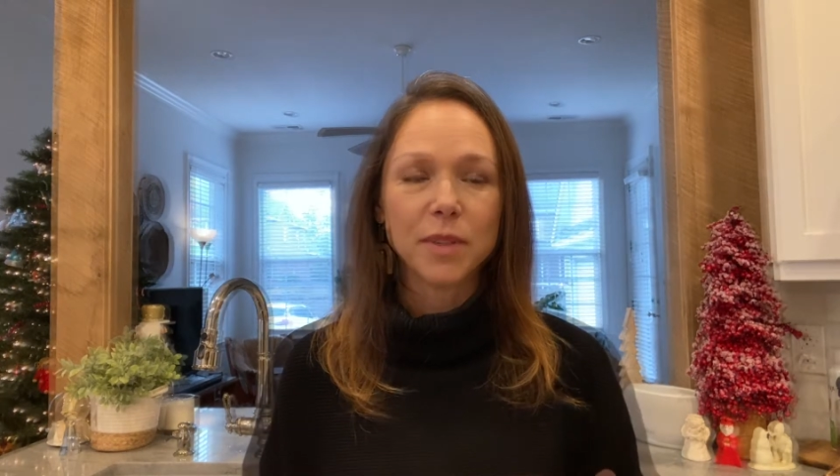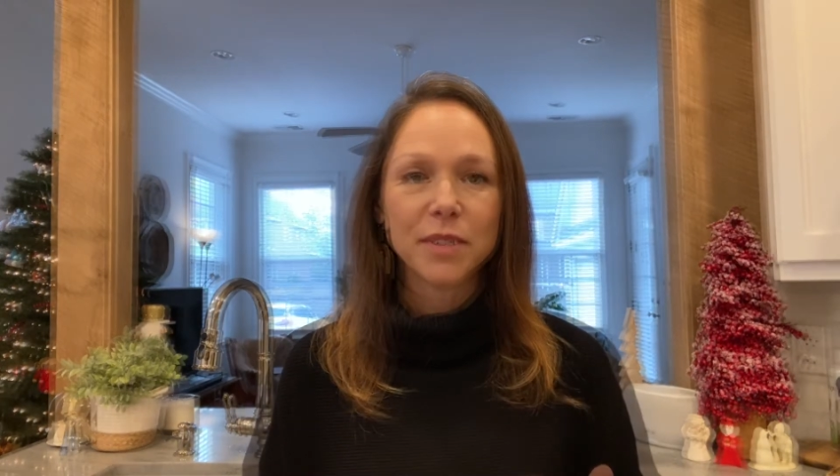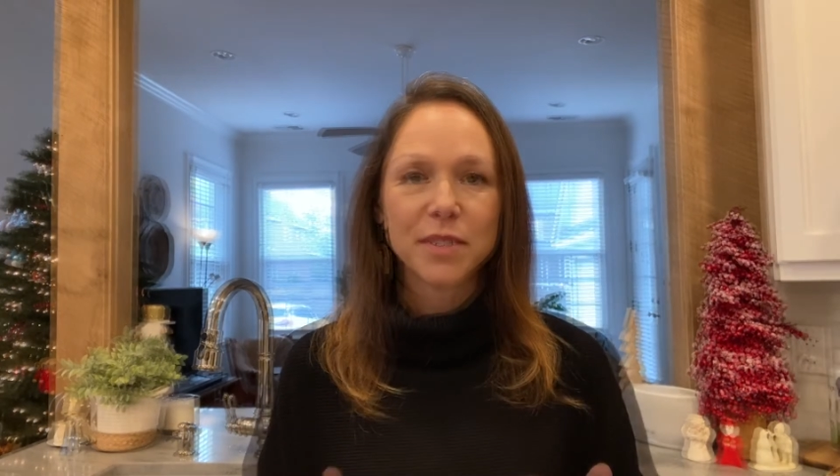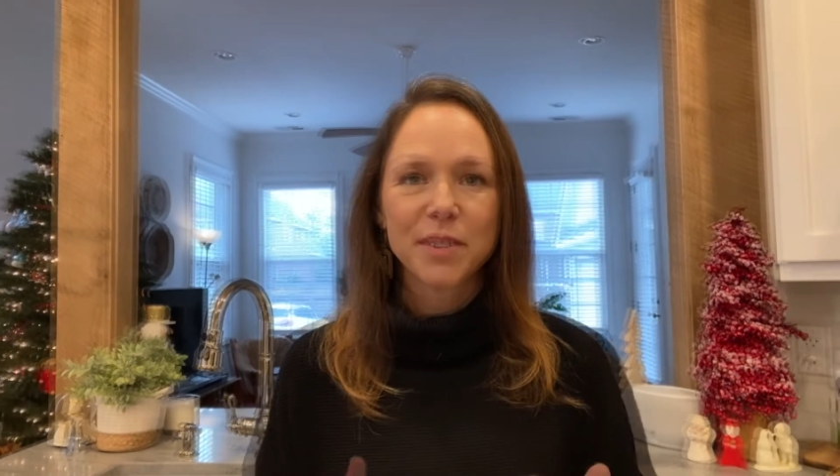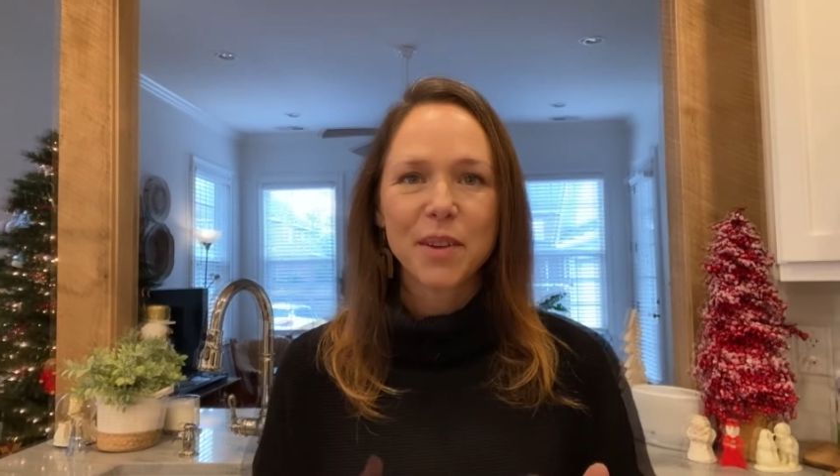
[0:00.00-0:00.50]

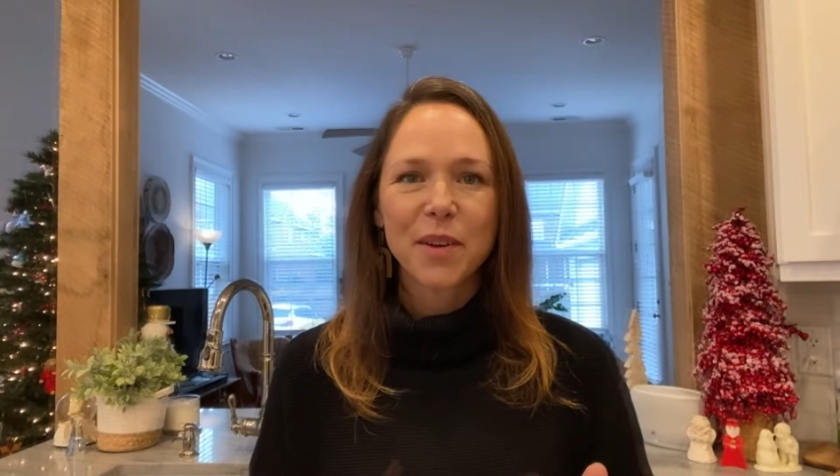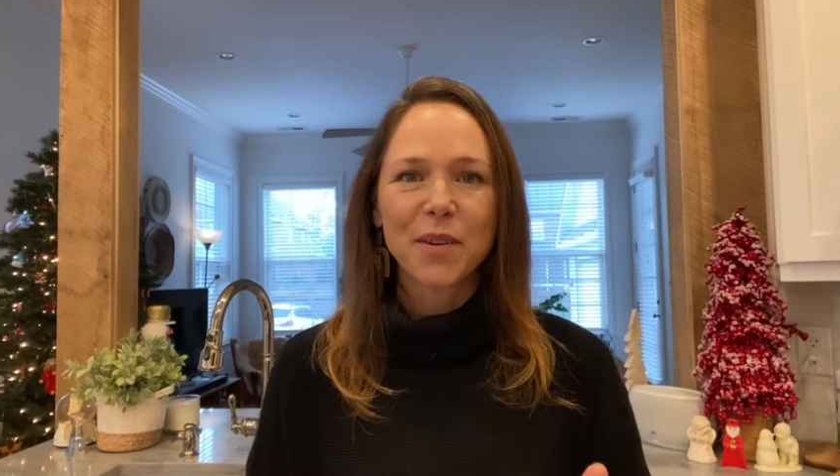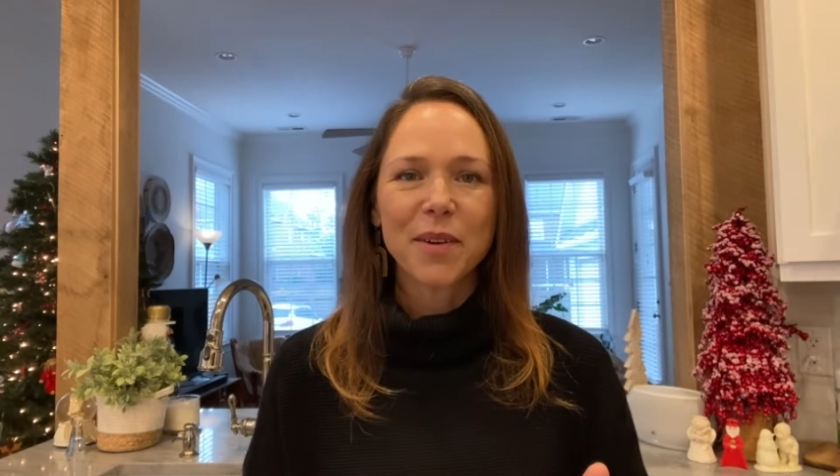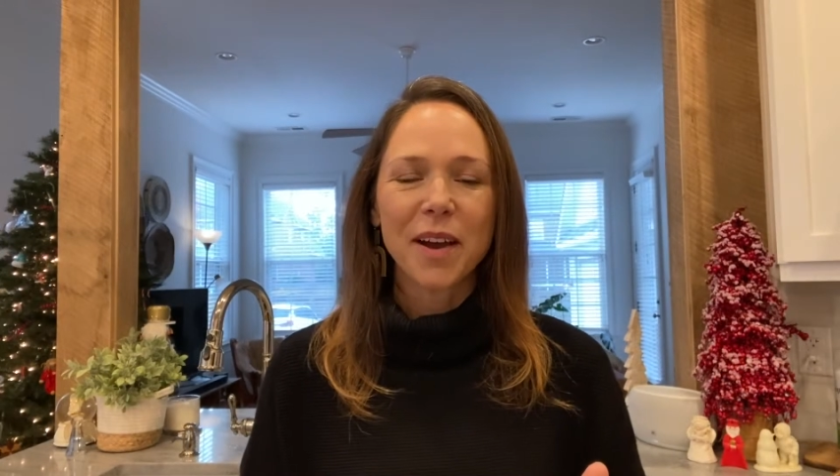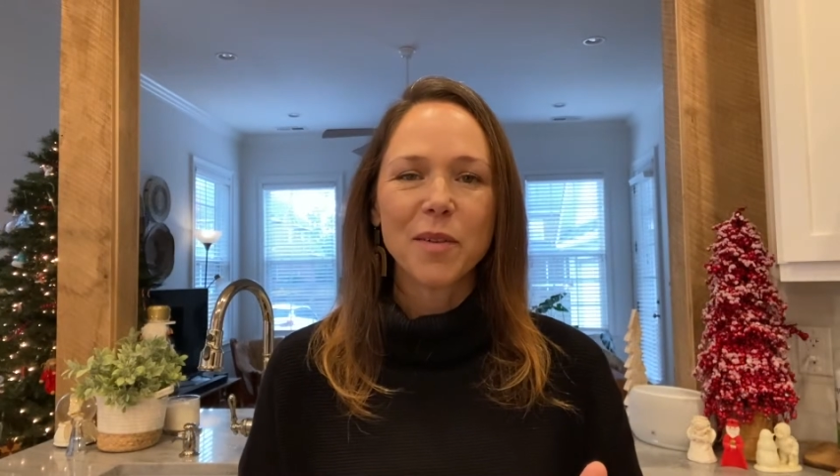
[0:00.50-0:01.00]
Years
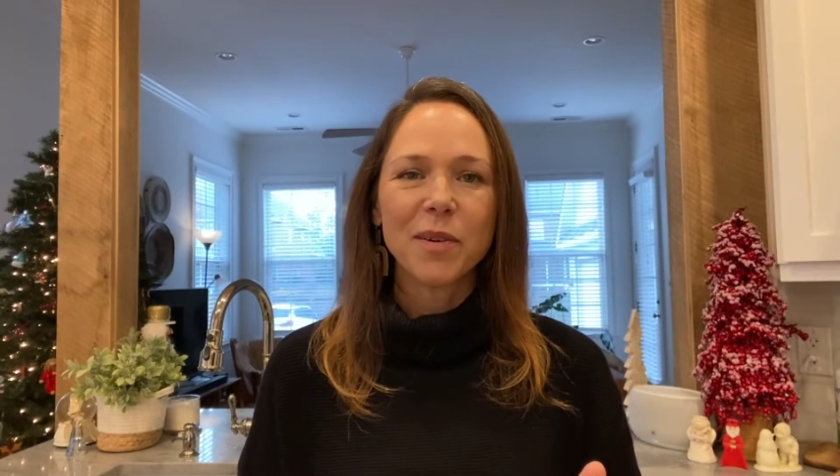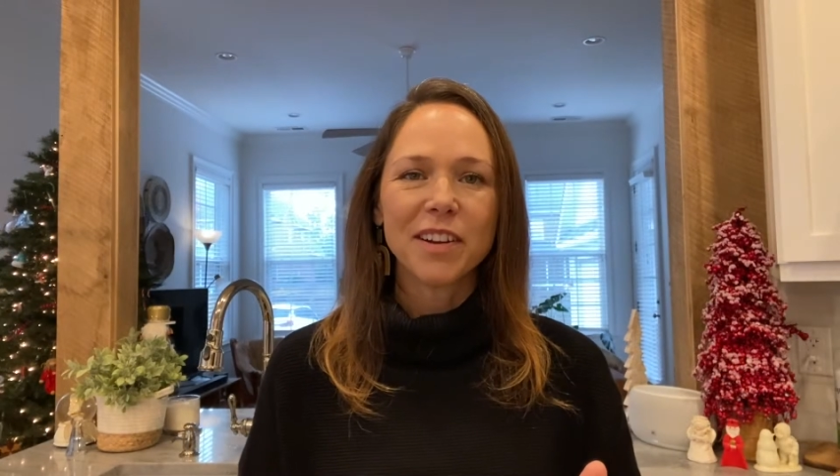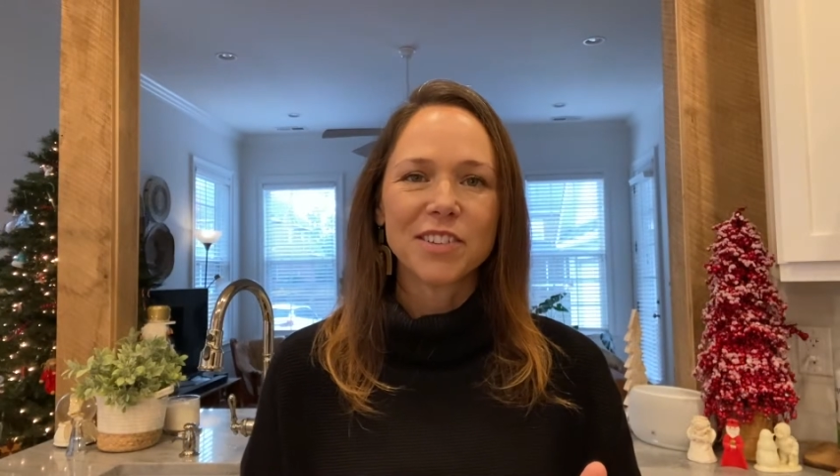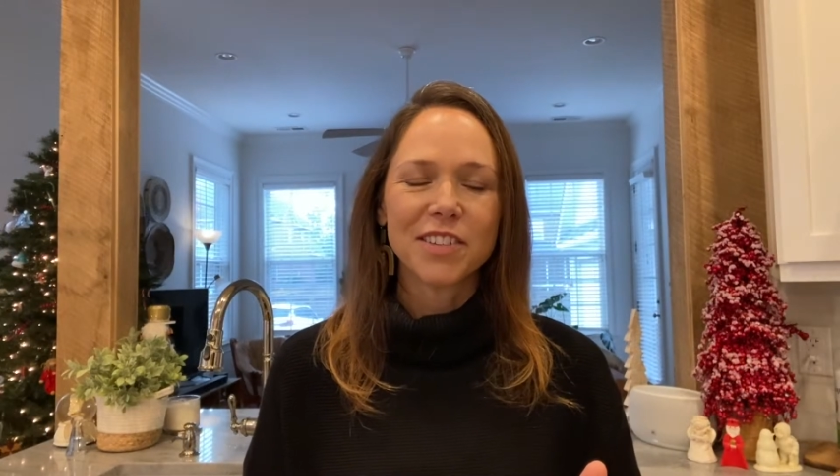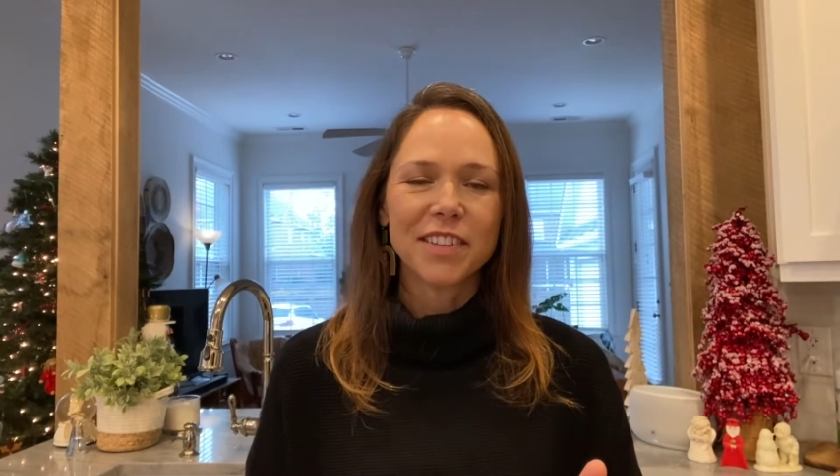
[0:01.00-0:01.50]
ago, I
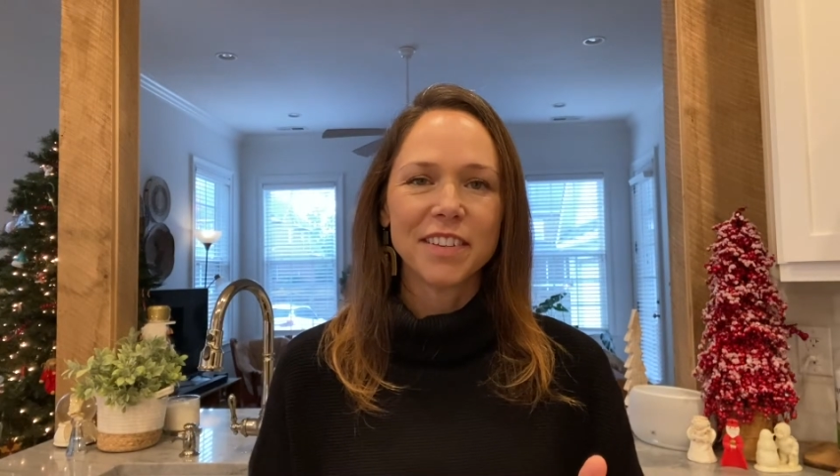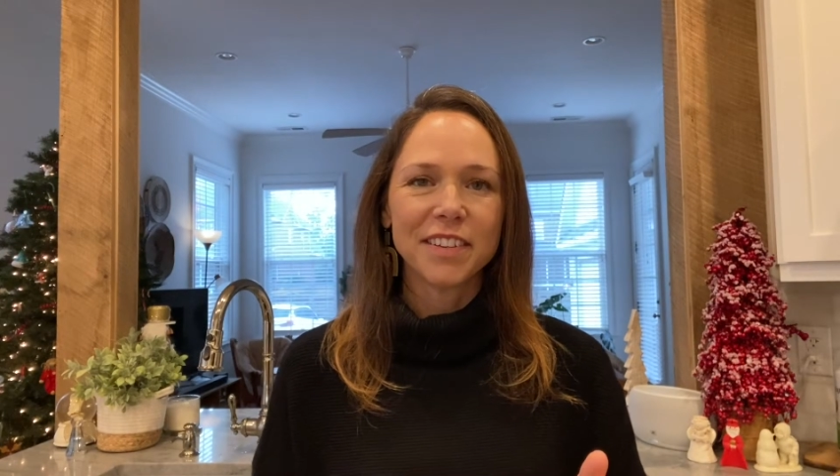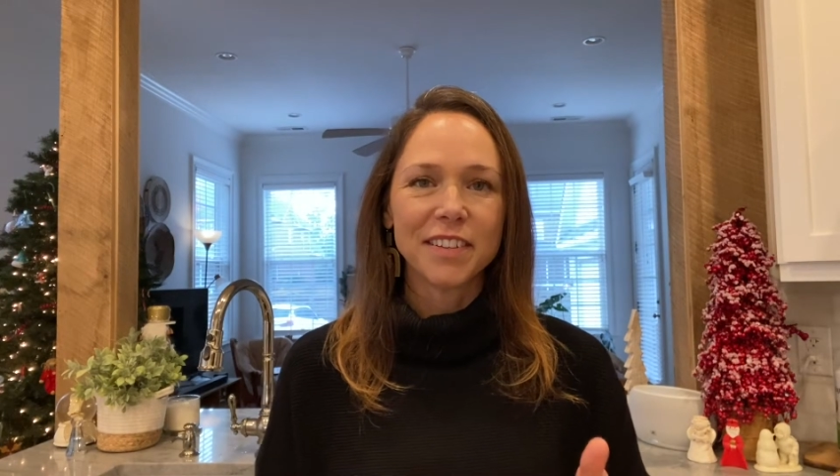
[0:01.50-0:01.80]
watched the